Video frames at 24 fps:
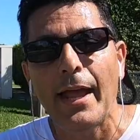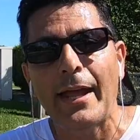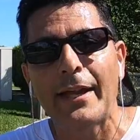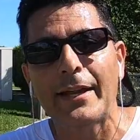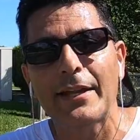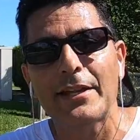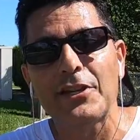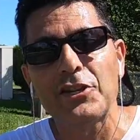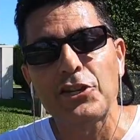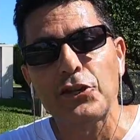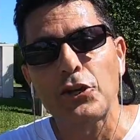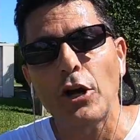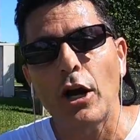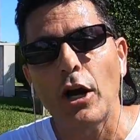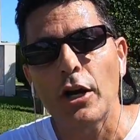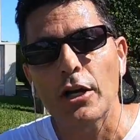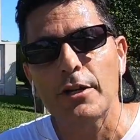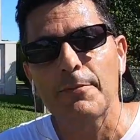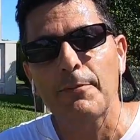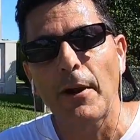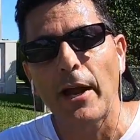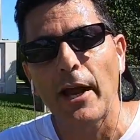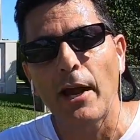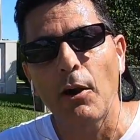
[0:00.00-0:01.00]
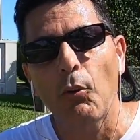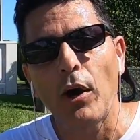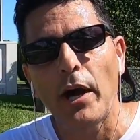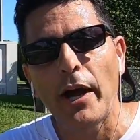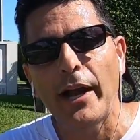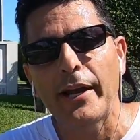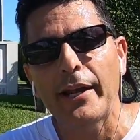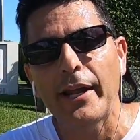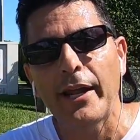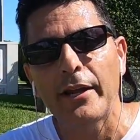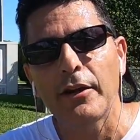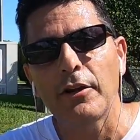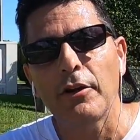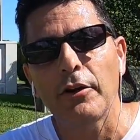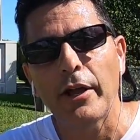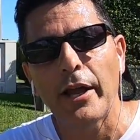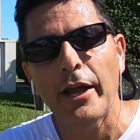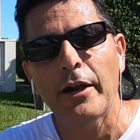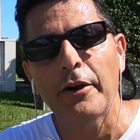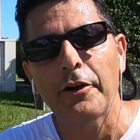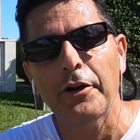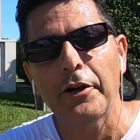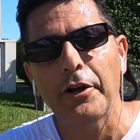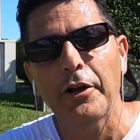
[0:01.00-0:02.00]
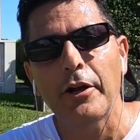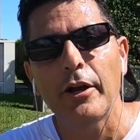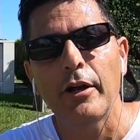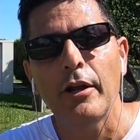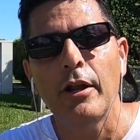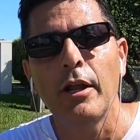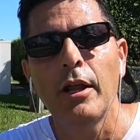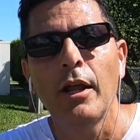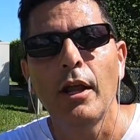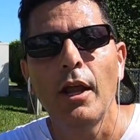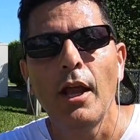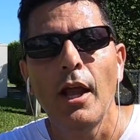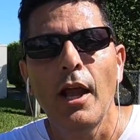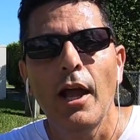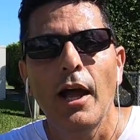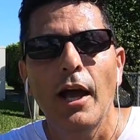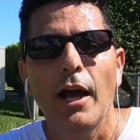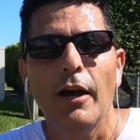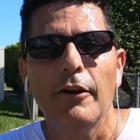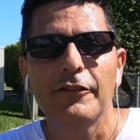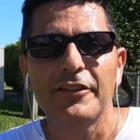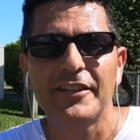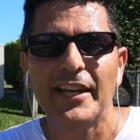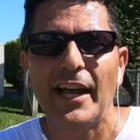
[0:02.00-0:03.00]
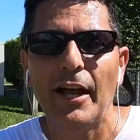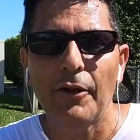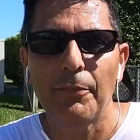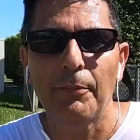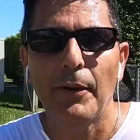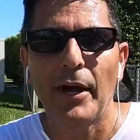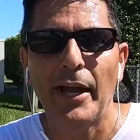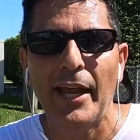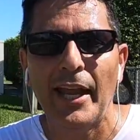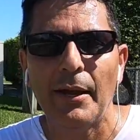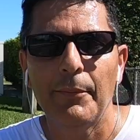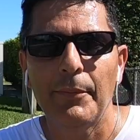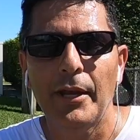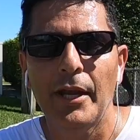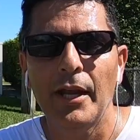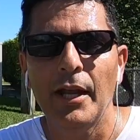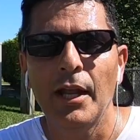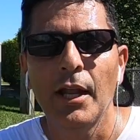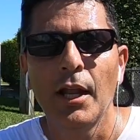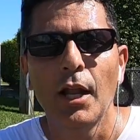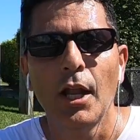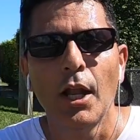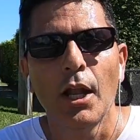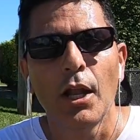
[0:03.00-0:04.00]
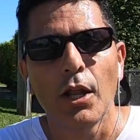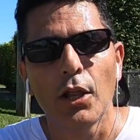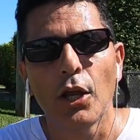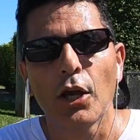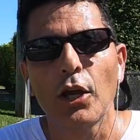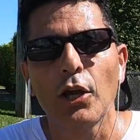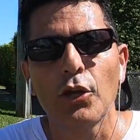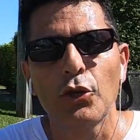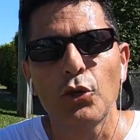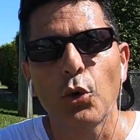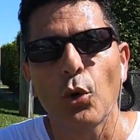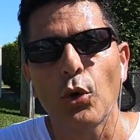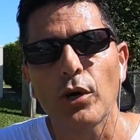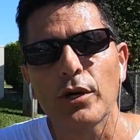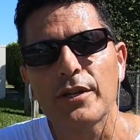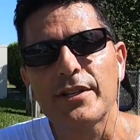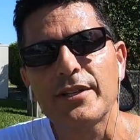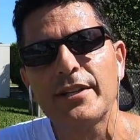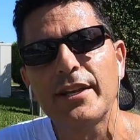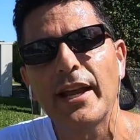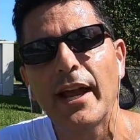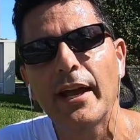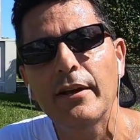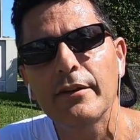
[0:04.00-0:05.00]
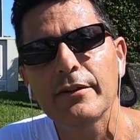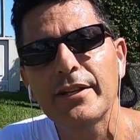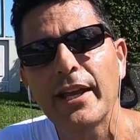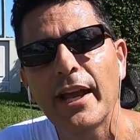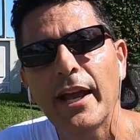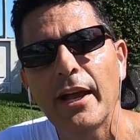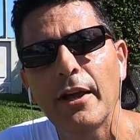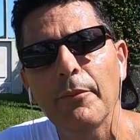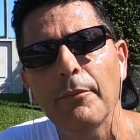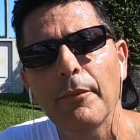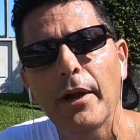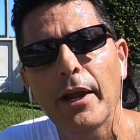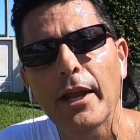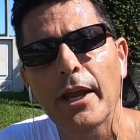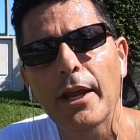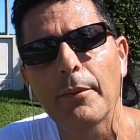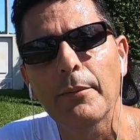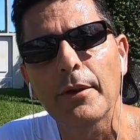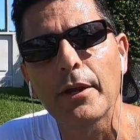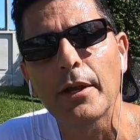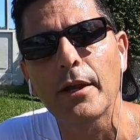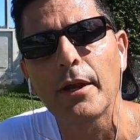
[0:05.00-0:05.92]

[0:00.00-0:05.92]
And it starts by a wide angle area of South Miami looking towards downtown Miami.